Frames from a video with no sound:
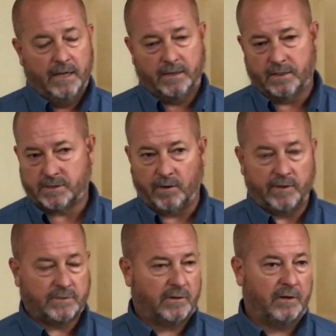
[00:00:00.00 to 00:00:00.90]

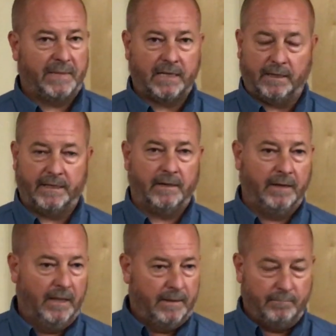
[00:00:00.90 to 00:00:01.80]
Custodians are going to be
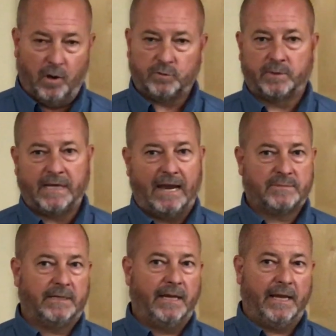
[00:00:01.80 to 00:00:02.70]
cleaning multiple times
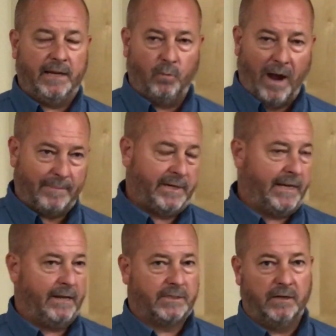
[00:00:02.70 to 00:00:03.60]
a day, wiping
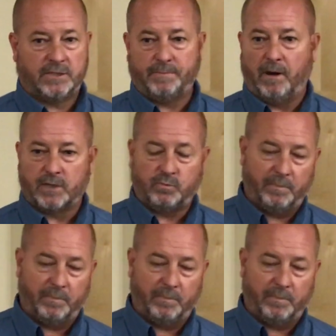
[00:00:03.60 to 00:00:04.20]
down touch spots.